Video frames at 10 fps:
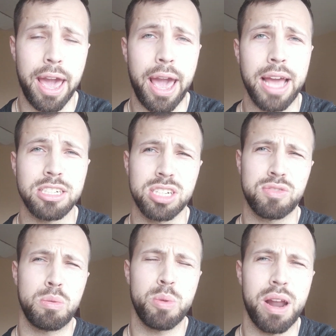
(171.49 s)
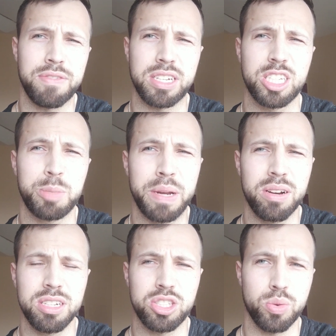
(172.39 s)
And just from what I've
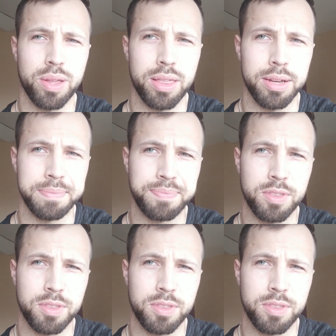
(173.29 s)
experienced with it,